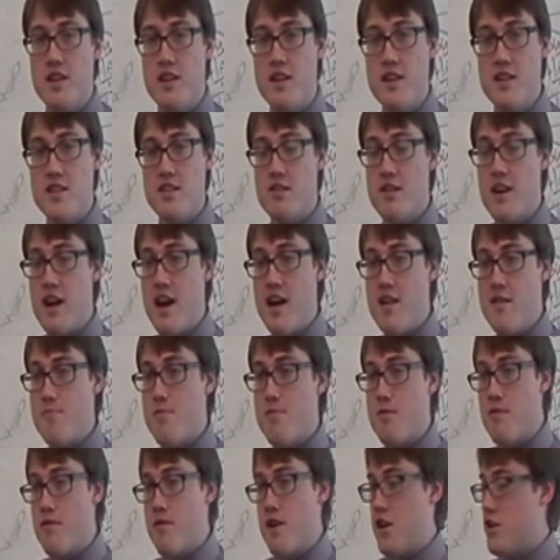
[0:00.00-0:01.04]
These are not
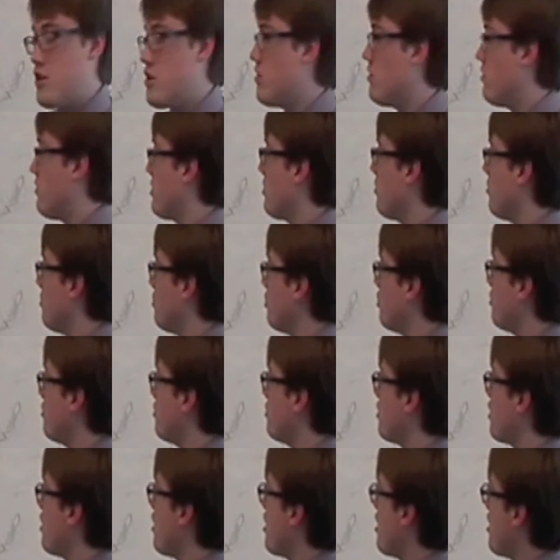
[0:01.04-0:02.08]
professional
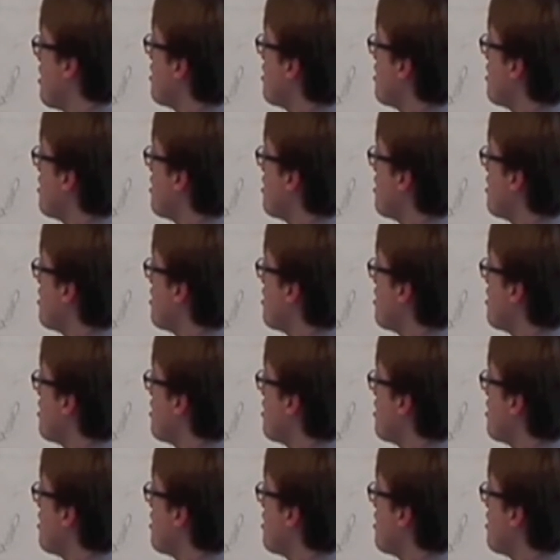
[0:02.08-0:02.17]
soldiers.